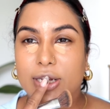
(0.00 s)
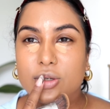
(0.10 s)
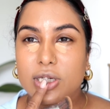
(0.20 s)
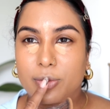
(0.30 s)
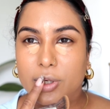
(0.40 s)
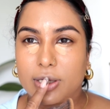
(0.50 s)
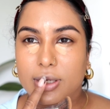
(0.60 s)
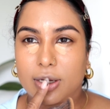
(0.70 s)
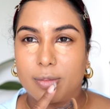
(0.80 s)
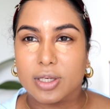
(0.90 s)
I usually put
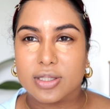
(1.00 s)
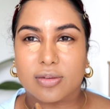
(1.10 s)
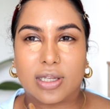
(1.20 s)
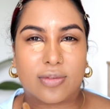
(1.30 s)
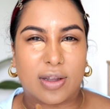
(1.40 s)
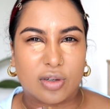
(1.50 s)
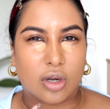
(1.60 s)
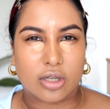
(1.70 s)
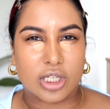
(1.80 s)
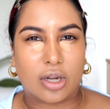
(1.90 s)
it here because of that 5
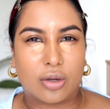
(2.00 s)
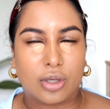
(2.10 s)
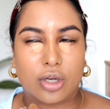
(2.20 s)
o'clock shadow.